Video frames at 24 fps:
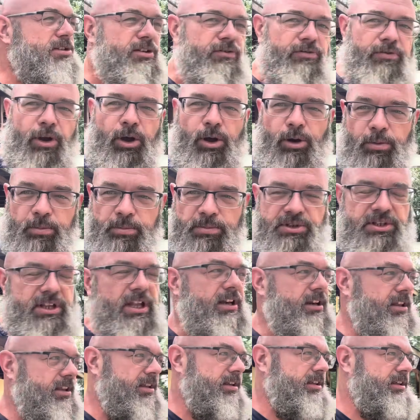of
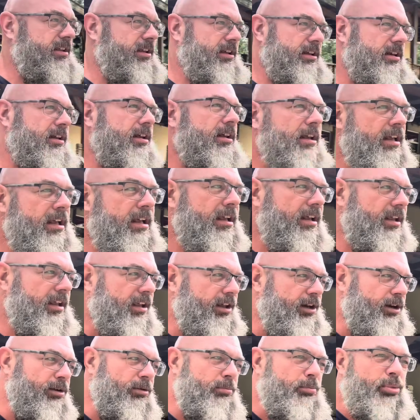homesteading again.
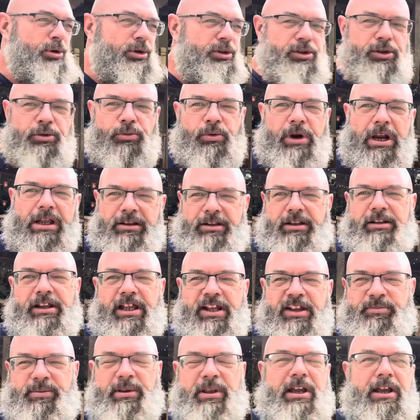Putting the rally
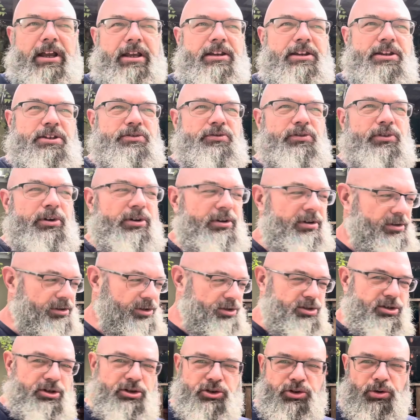life behind us for
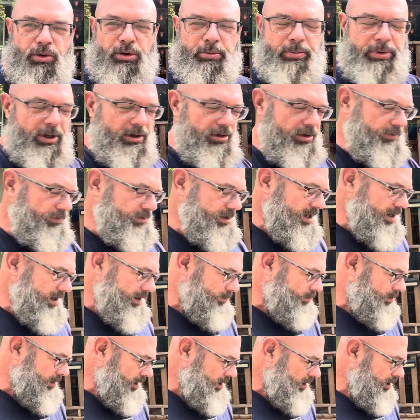this short period of
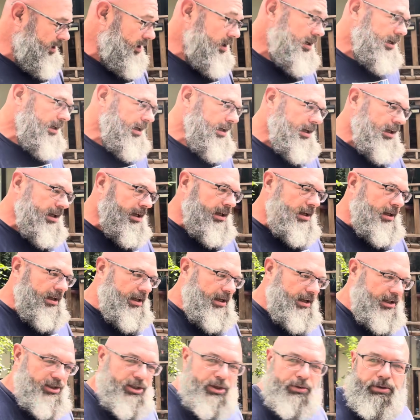time
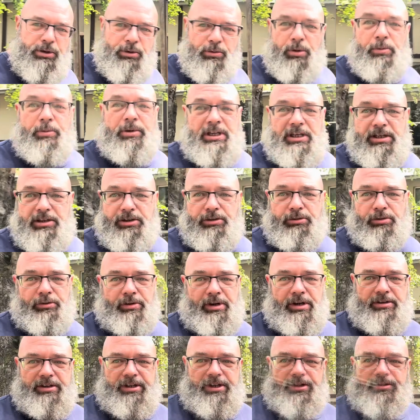and doing what we need to do
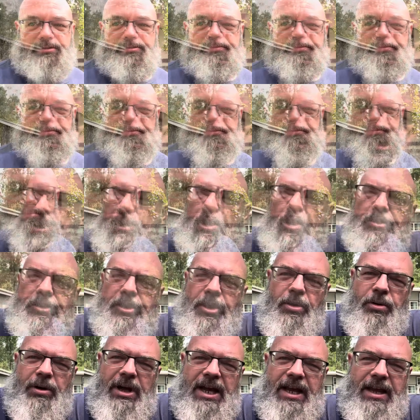around here. And
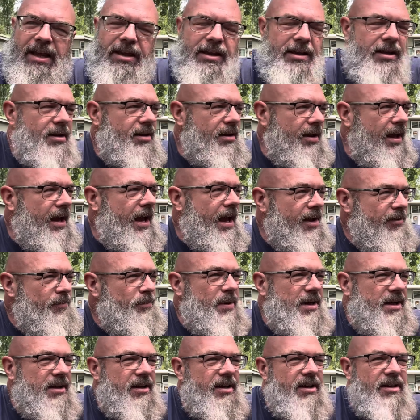although I have
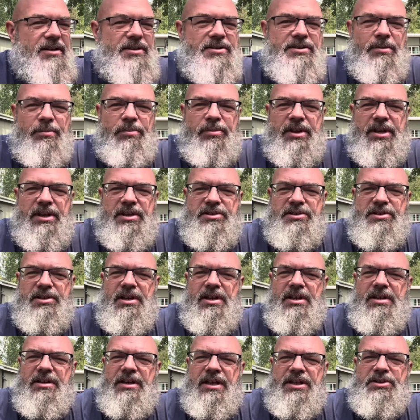been getting some things
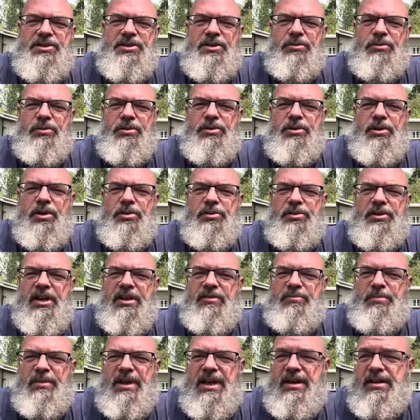done, I still don't know that
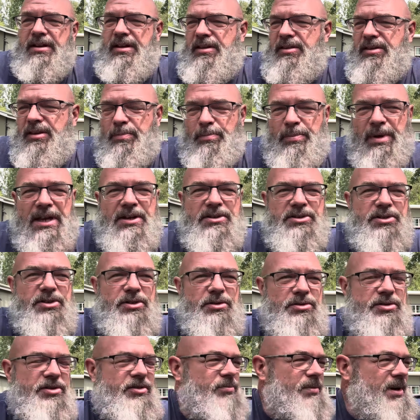I've made the best
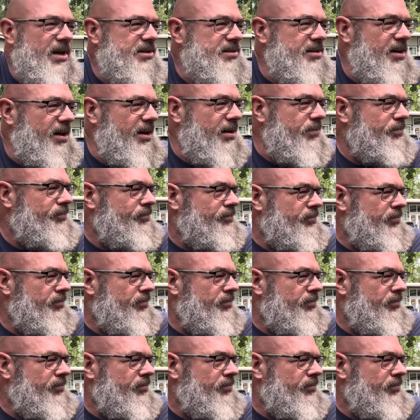use of my time.